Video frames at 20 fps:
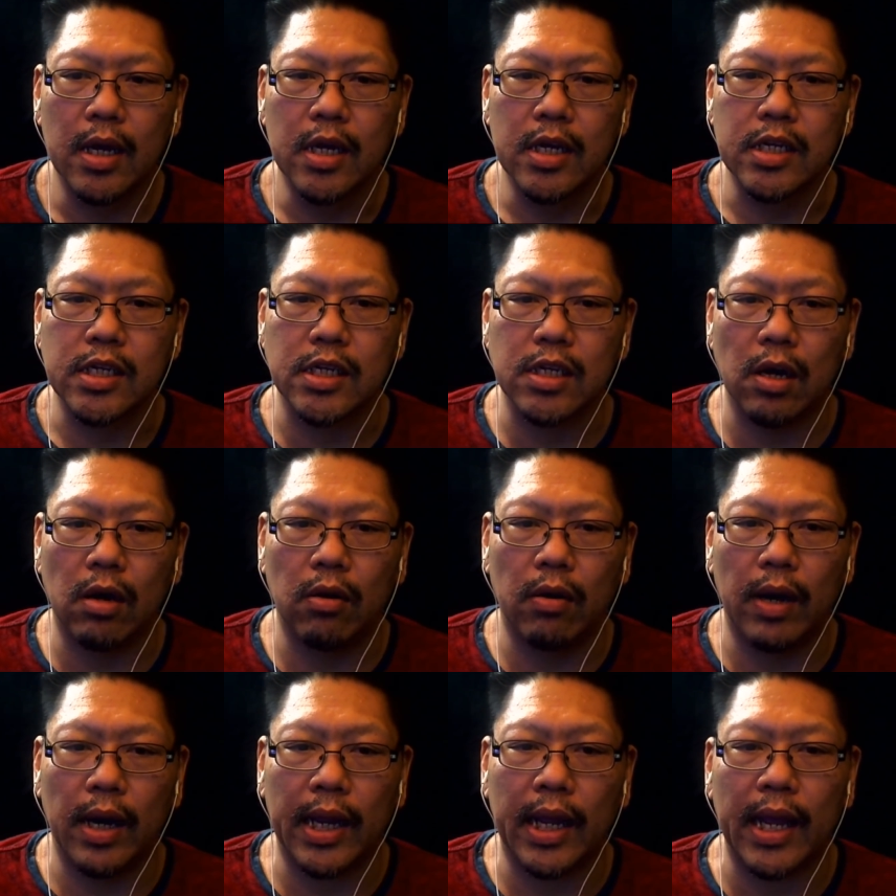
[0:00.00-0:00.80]

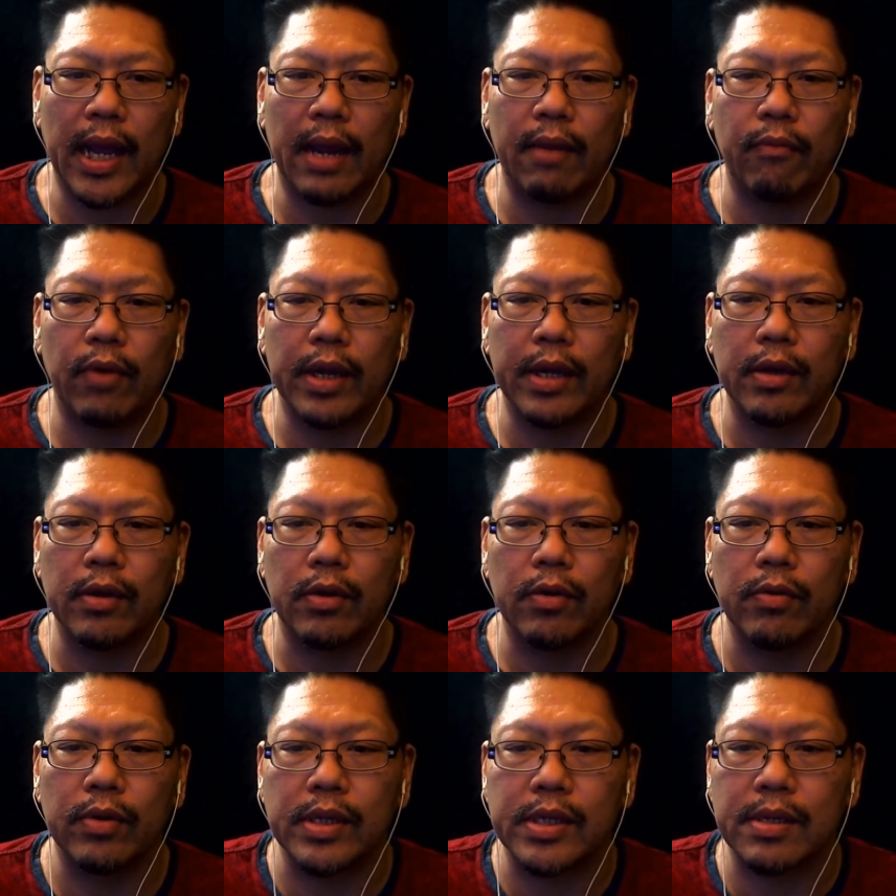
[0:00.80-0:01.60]
So again, when you're
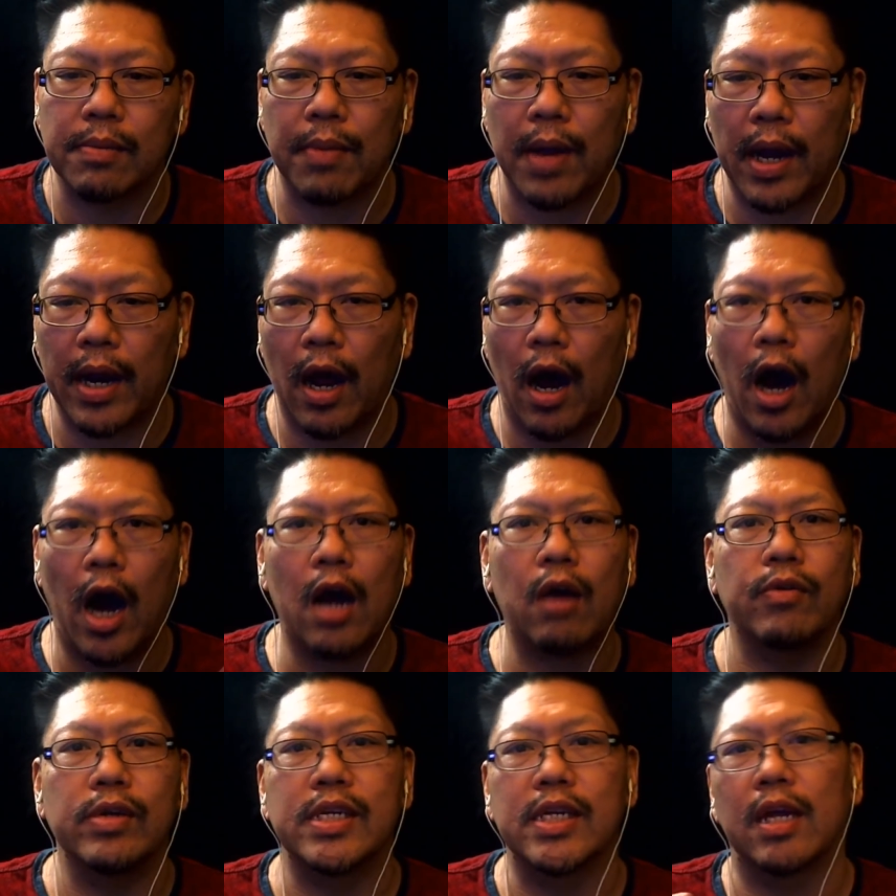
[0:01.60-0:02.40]
doing some kind of
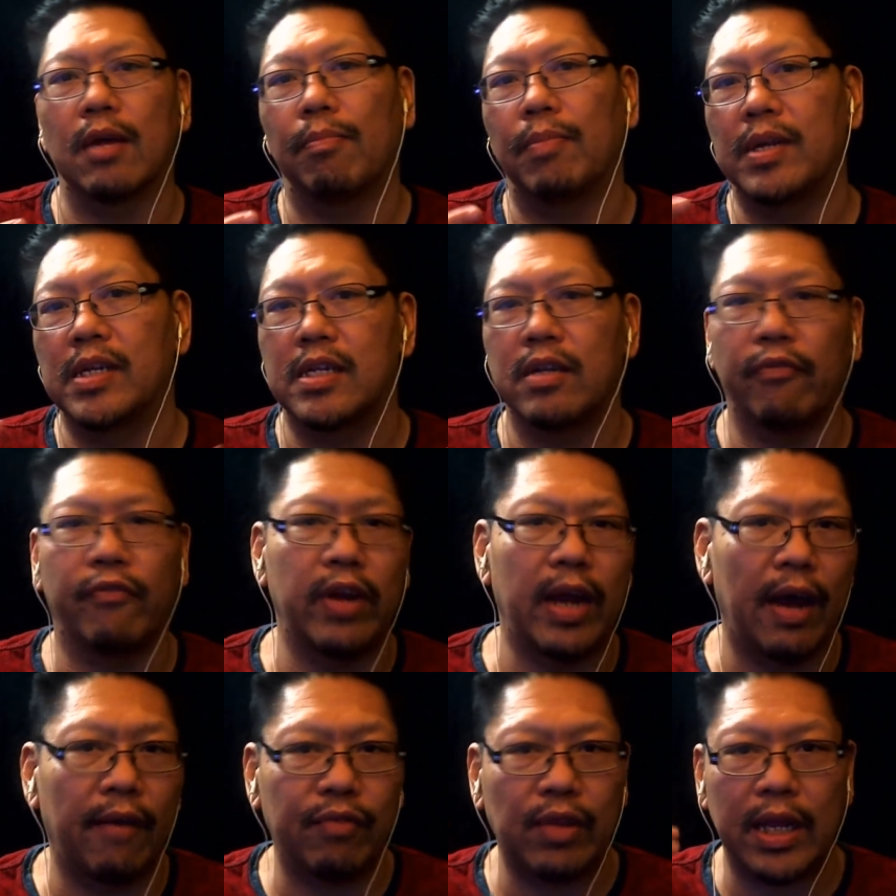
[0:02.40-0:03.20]
aquascaping stuff, you
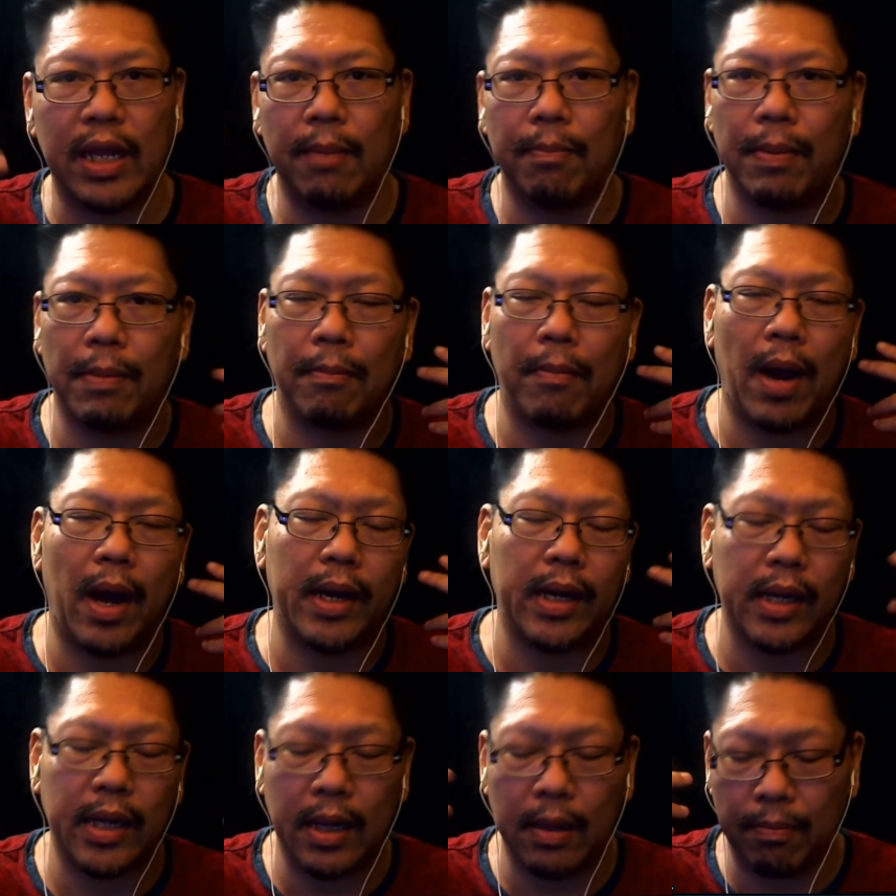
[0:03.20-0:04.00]
have to keep in mind
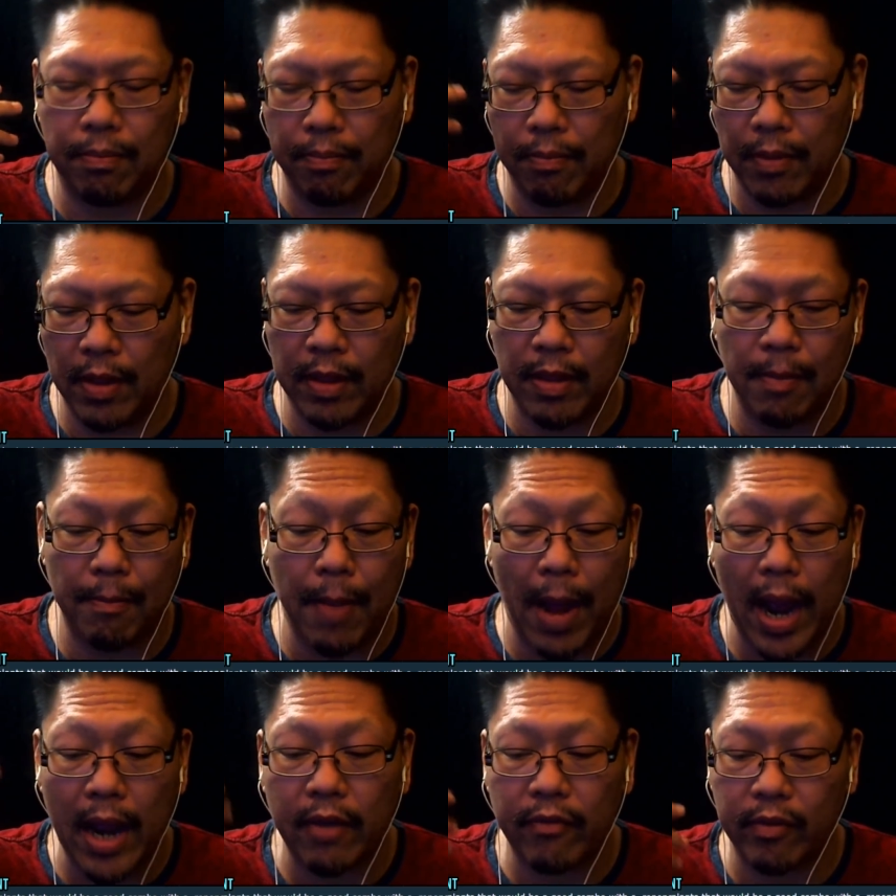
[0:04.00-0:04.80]
and keep in the
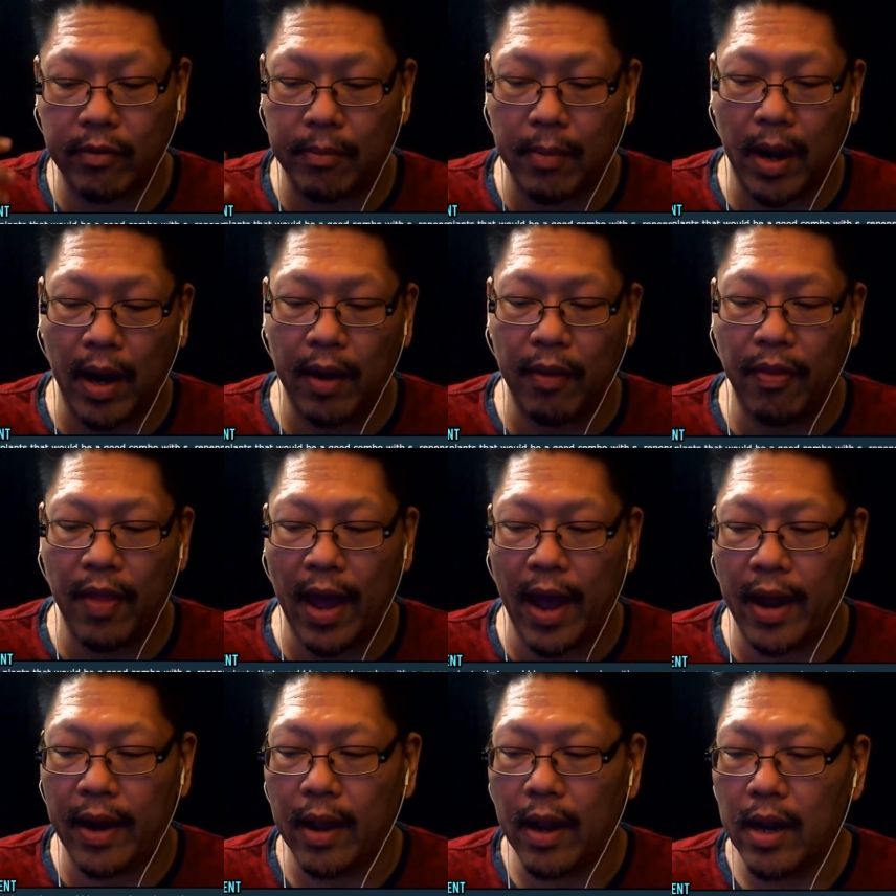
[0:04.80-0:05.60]
back of your mind
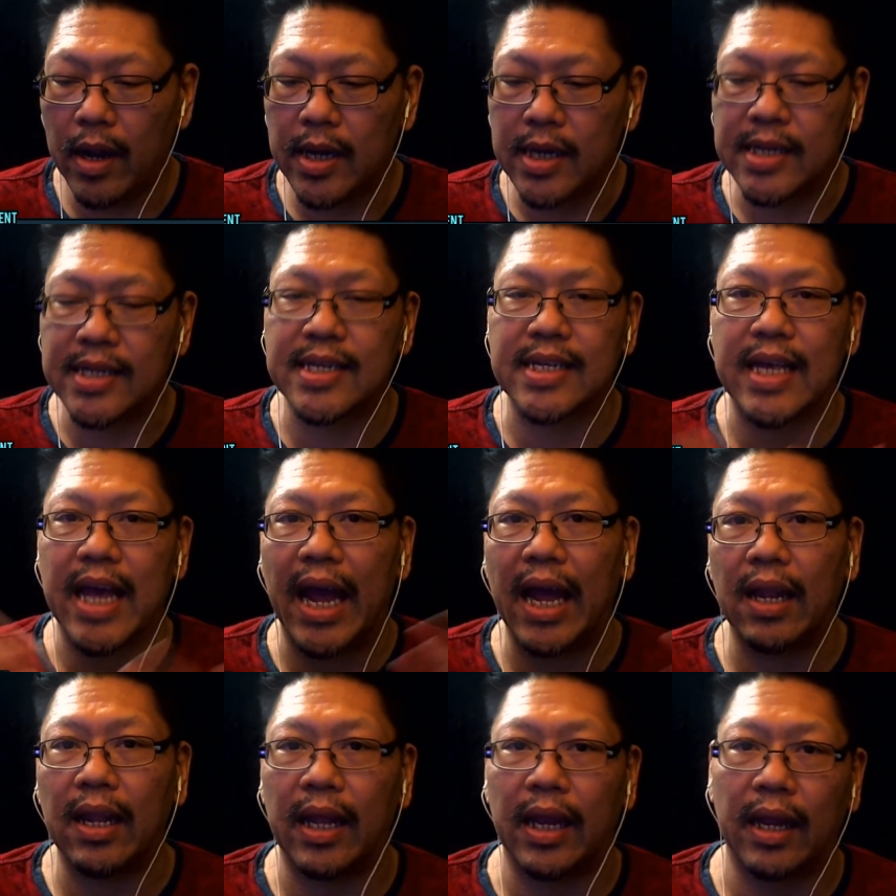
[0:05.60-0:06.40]
that
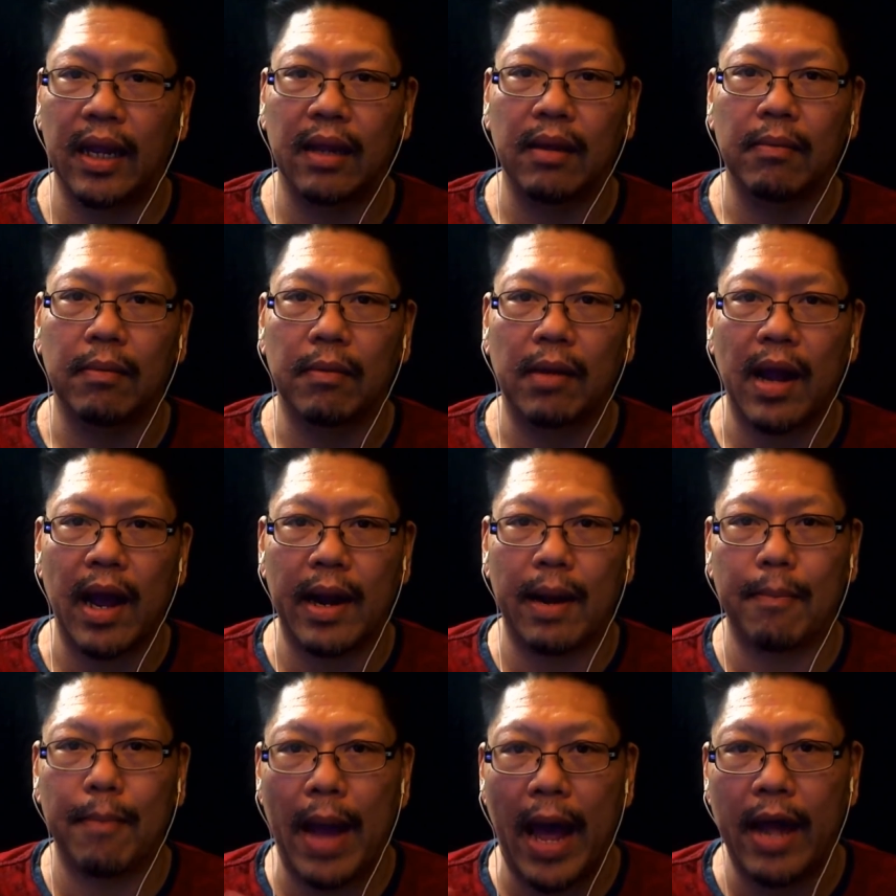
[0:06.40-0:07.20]
scaling kind
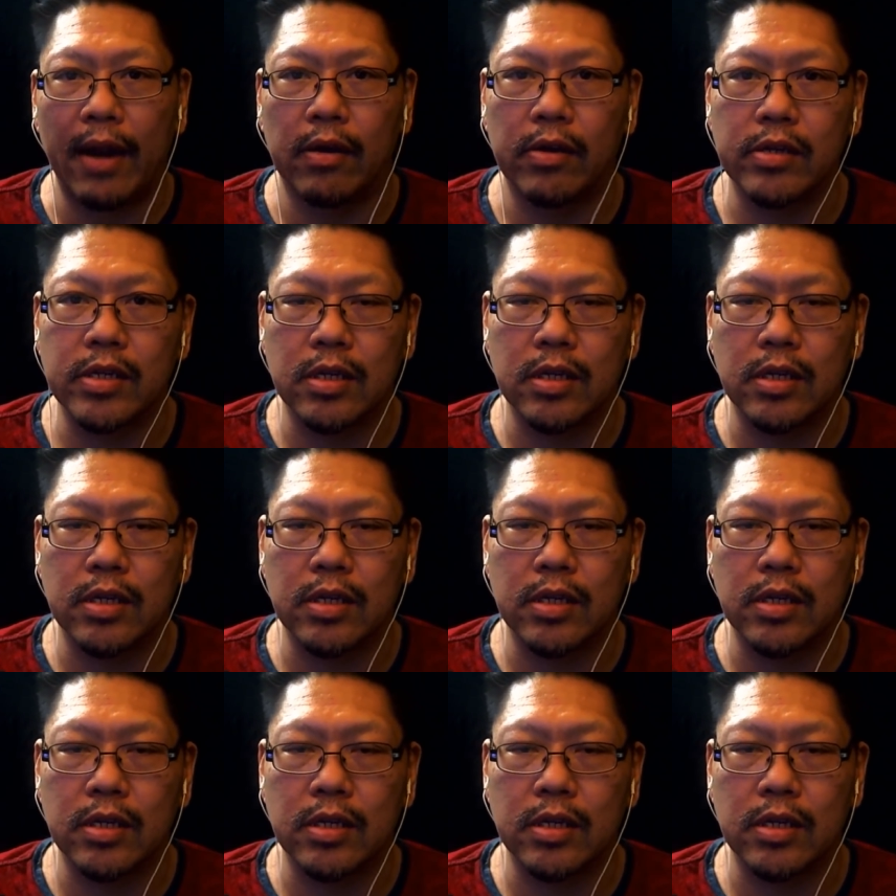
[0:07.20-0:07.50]
of matters.